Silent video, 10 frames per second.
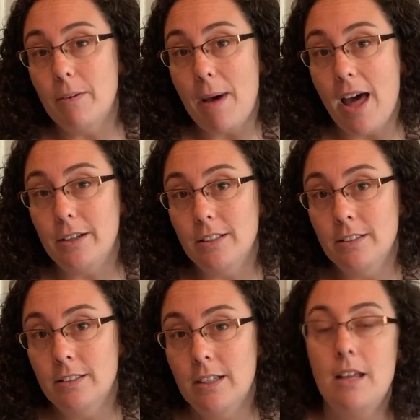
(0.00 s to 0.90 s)
bottle,
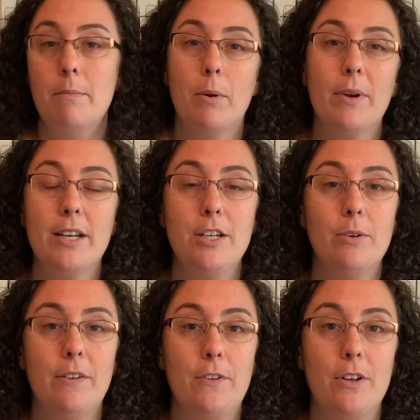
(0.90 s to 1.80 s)
but we're going to do
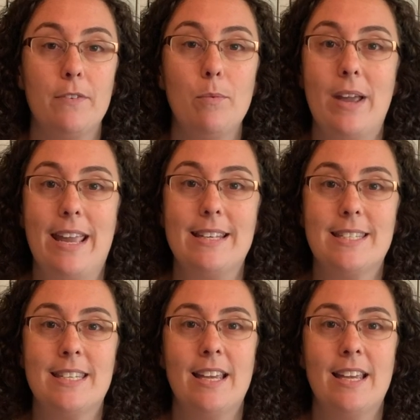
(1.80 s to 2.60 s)
it a few different ways.